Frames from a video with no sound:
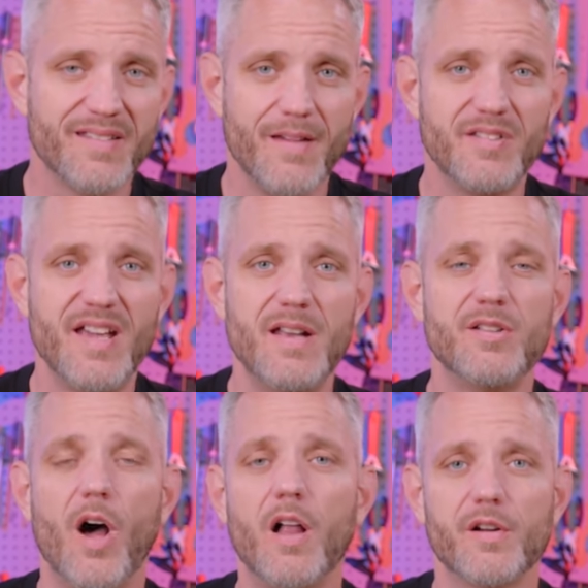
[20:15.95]
Save
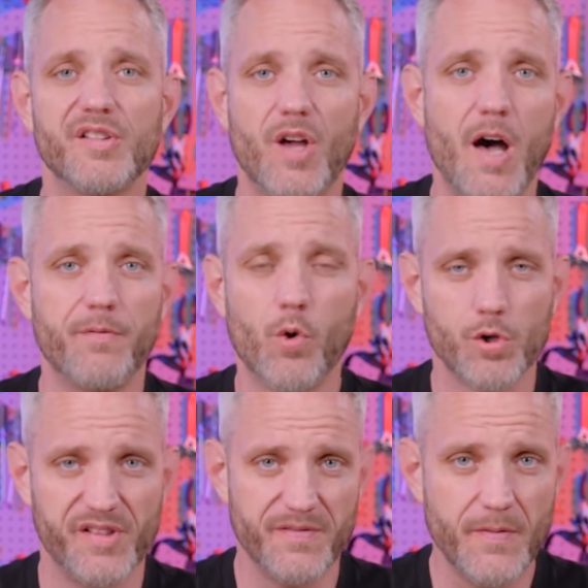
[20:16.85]
$10 off
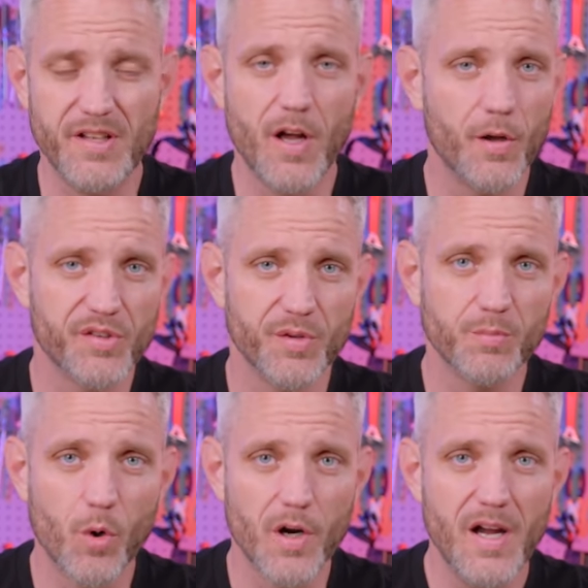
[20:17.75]
orders of $50 or
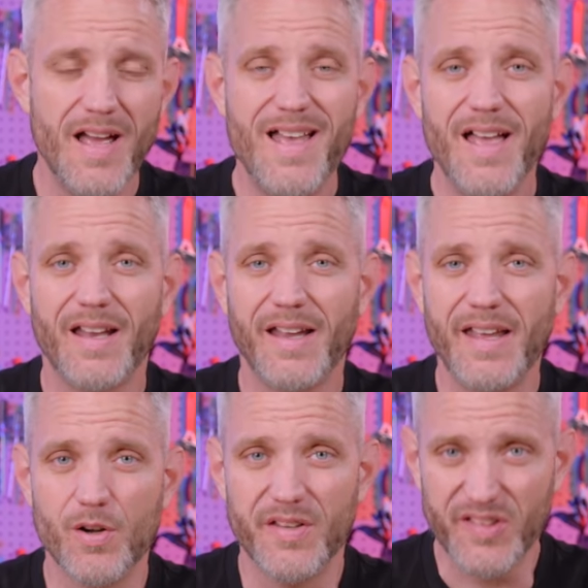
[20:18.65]
more, and I
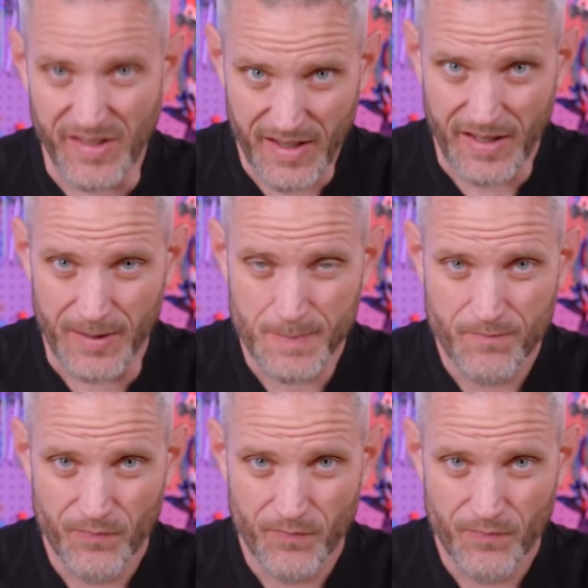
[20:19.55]
guarantee